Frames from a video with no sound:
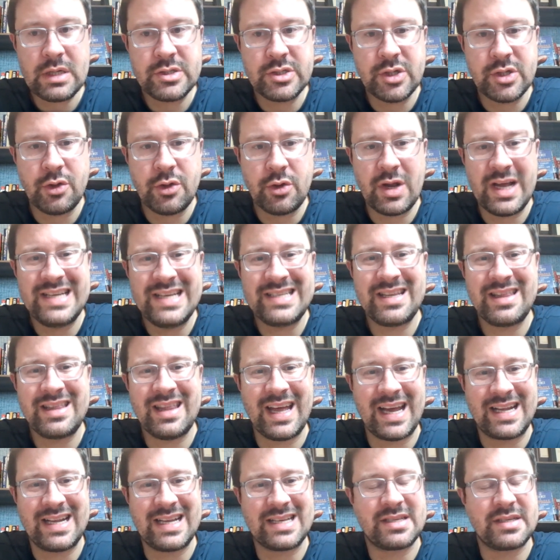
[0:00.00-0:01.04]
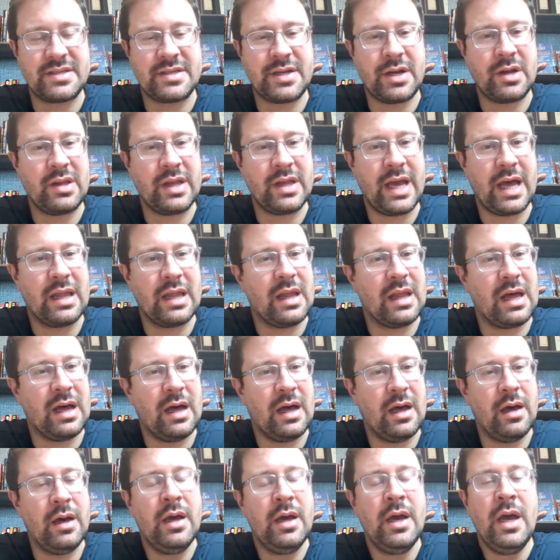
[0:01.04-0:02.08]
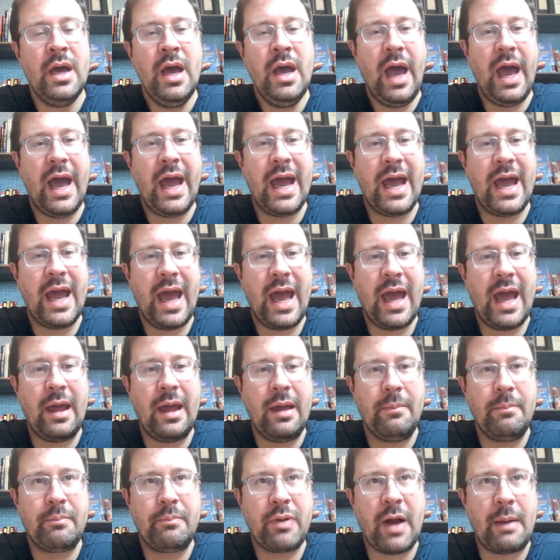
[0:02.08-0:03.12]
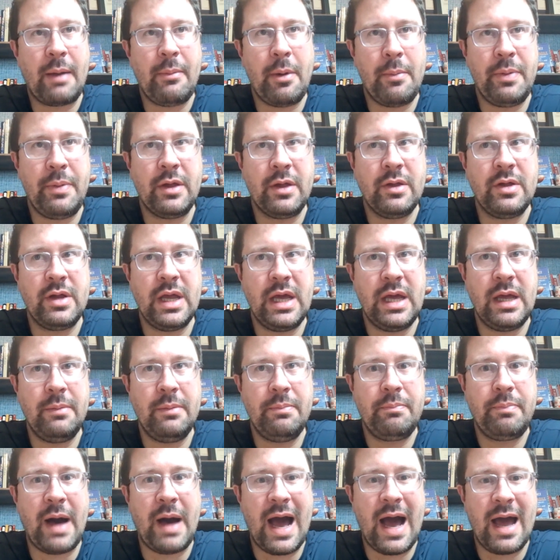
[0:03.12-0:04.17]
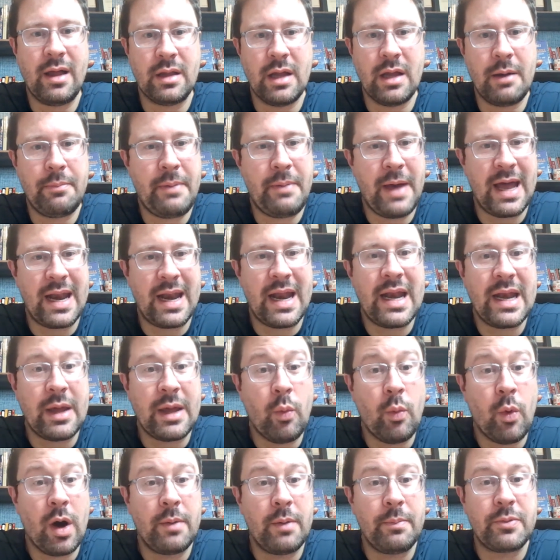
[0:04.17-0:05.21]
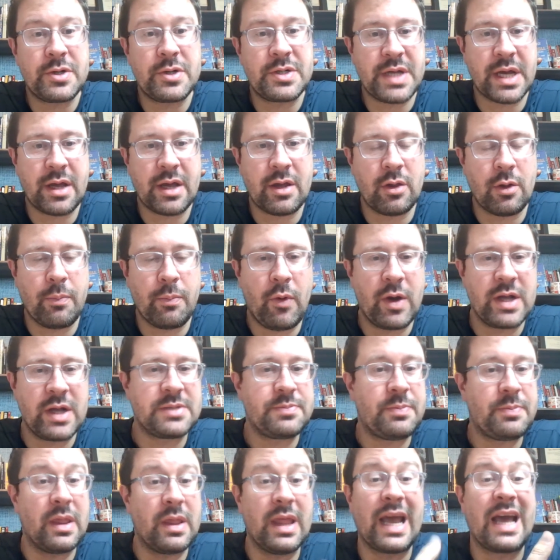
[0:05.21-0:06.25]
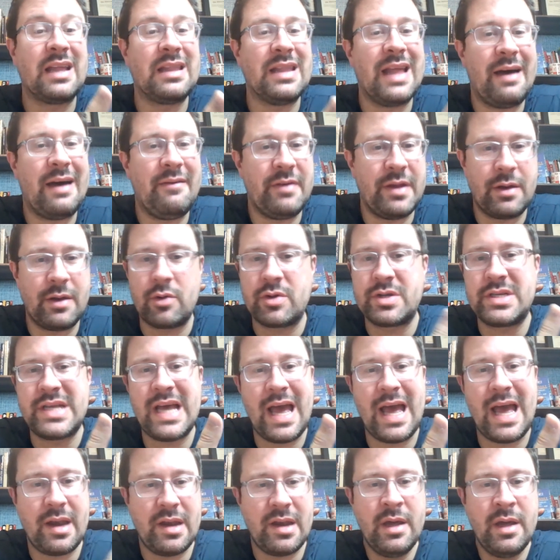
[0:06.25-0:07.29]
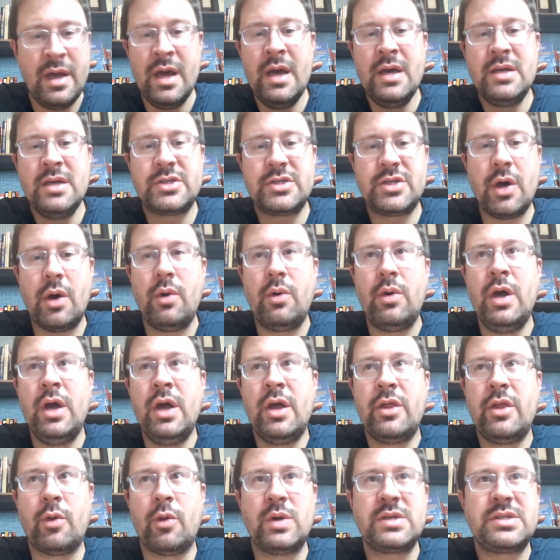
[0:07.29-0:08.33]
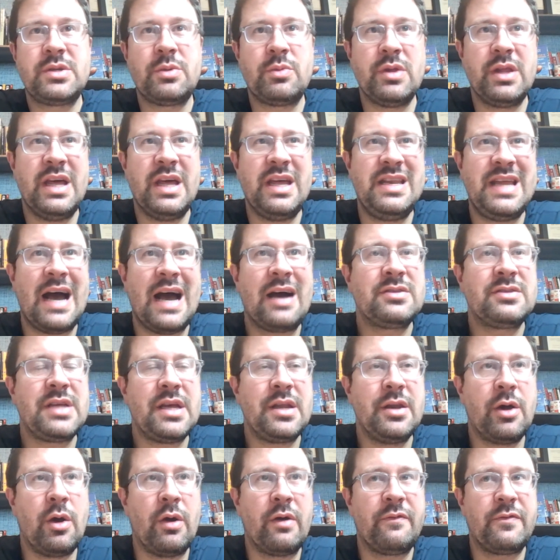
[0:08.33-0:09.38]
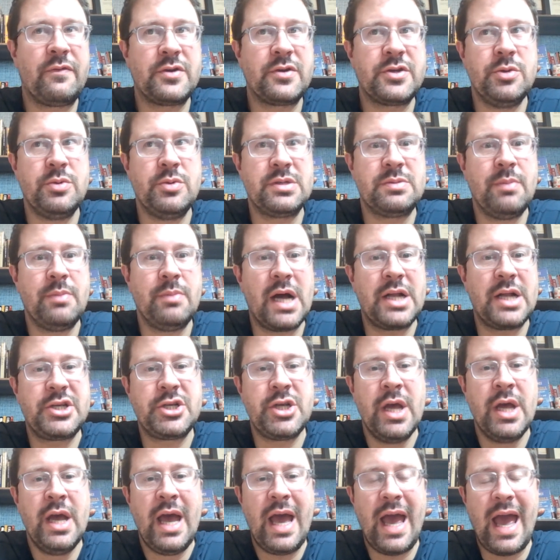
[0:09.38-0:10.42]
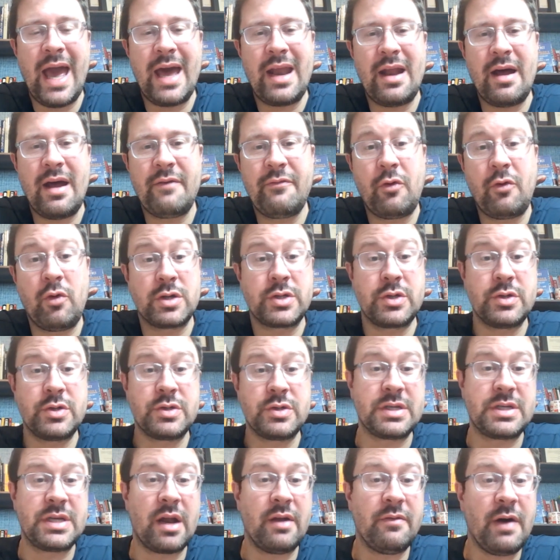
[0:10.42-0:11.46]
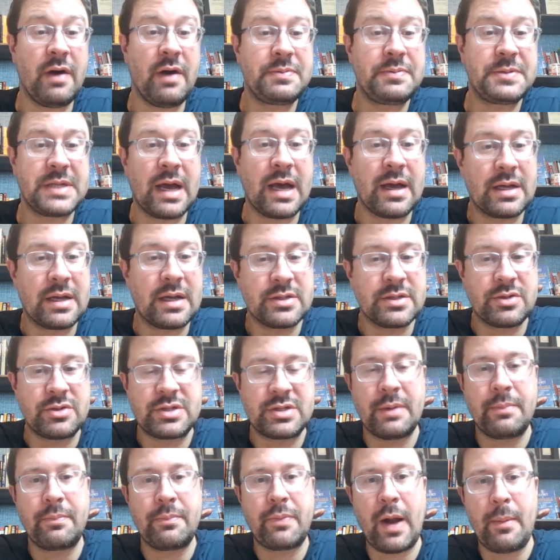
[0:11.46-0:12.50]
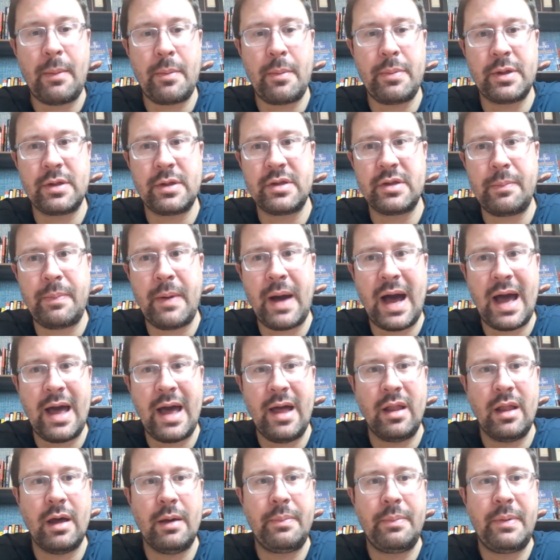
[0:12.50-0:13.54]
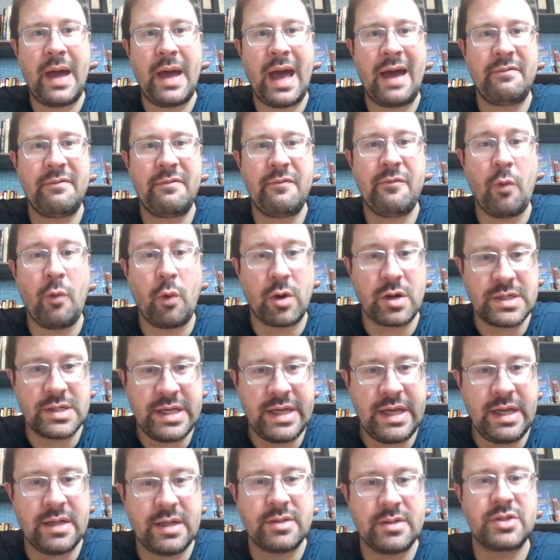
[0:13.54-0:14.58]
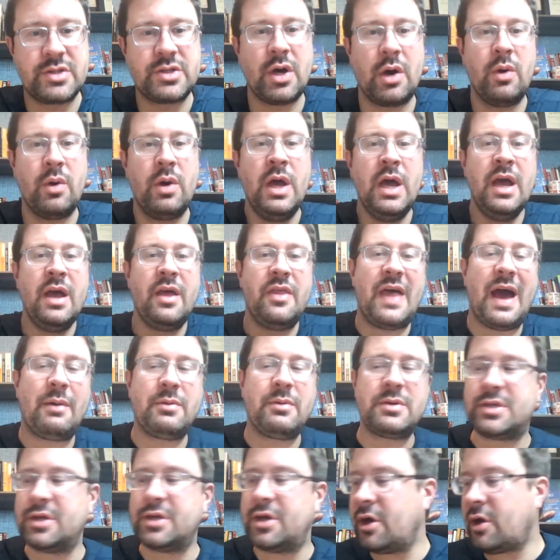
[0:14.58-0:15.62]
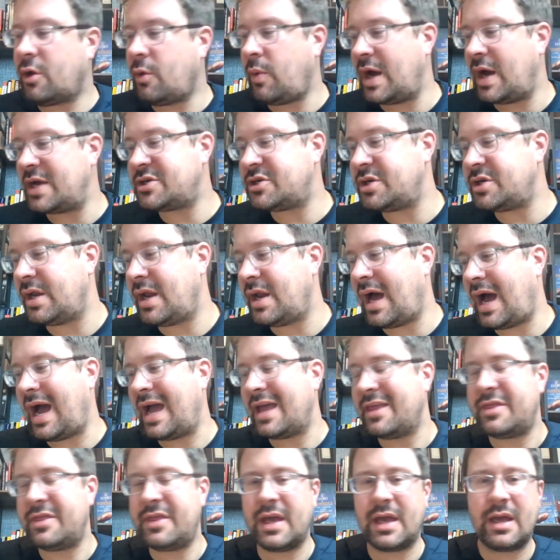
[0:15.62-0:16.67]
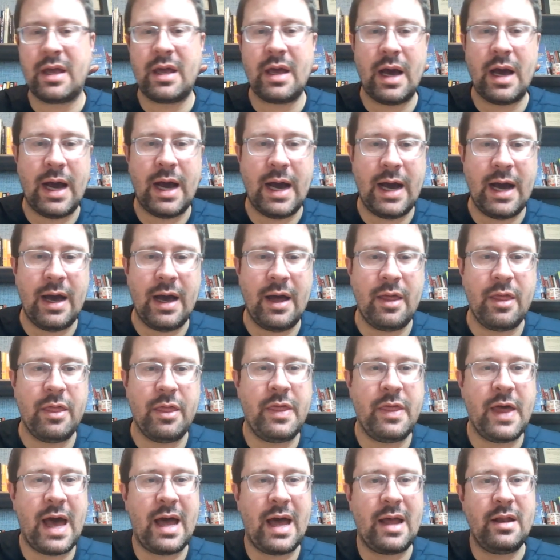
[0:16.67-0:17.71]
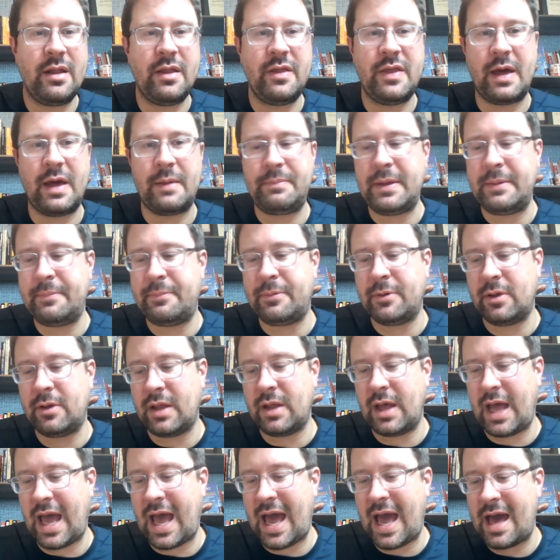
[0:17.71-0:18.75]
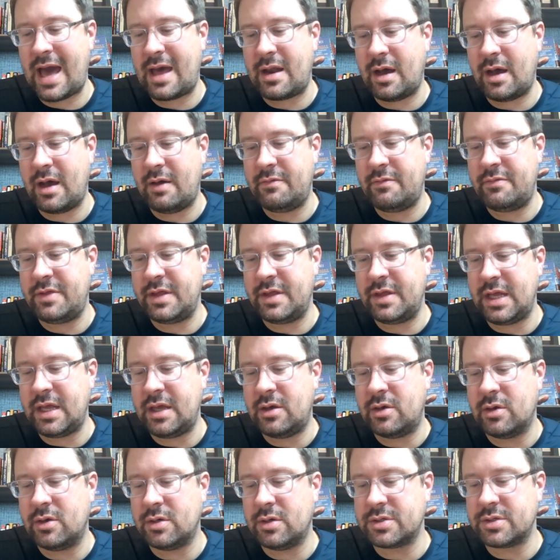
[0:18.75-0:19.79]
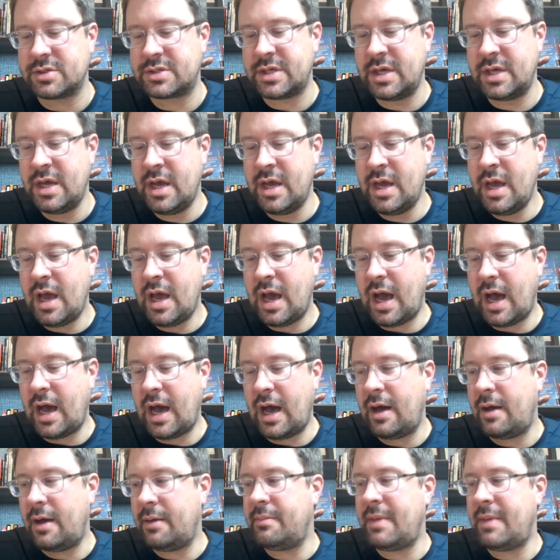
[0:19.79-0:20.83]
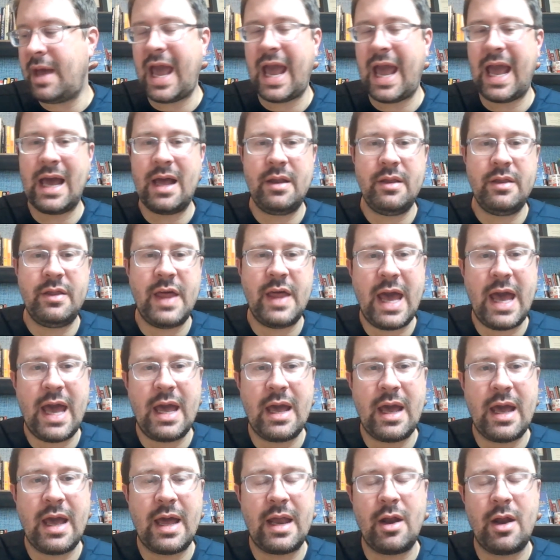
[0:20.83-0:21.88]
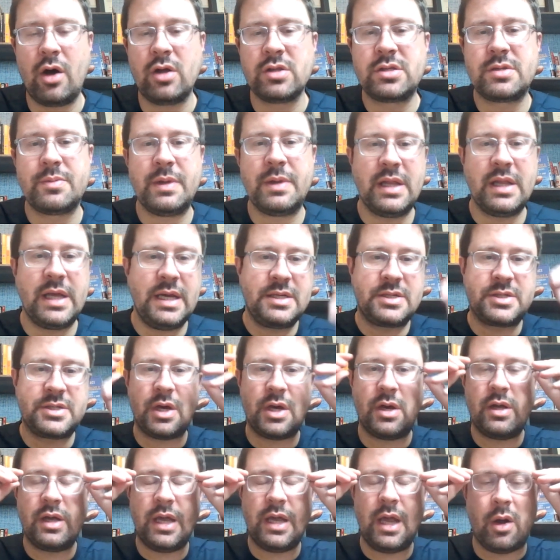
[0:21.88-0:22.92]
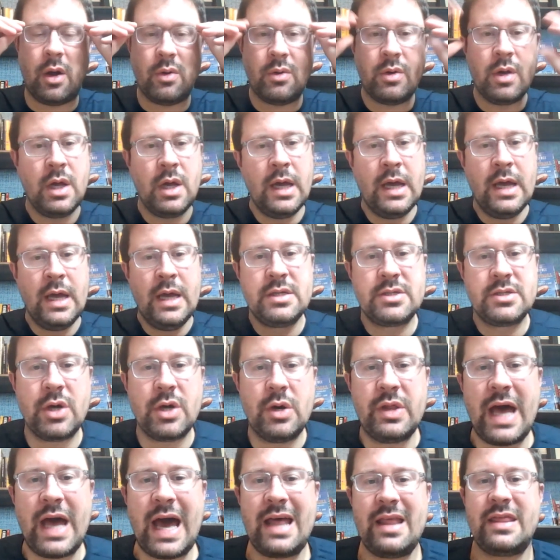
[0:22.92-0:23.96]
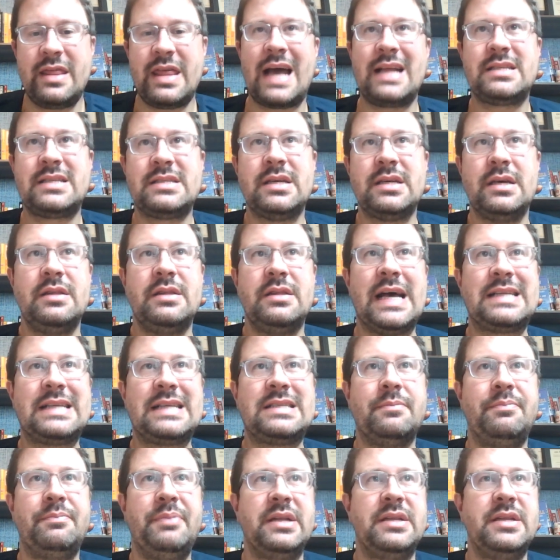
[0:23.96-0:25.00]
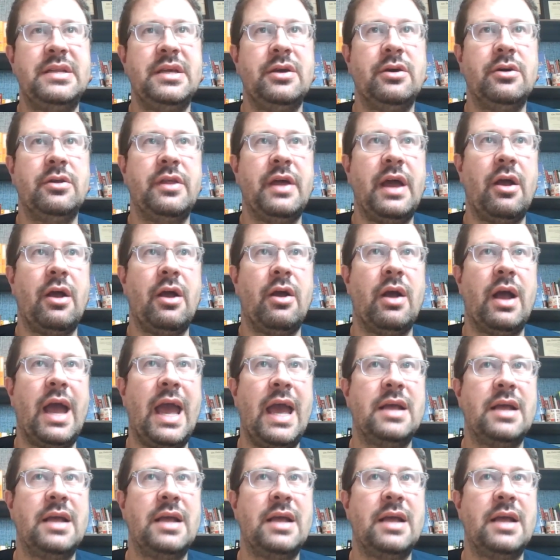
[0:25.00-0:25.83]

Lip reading: So there isn't like necessarily a probability pile up at any one particular point, but like 11 or 10. So there wasn't really a downside to going for 2 as much. And of course, there's a ton of upside because there's some probability pile up at 14. So that was a good question, I think, that people had of the Eagles. And ultimately, so that's a big deal there.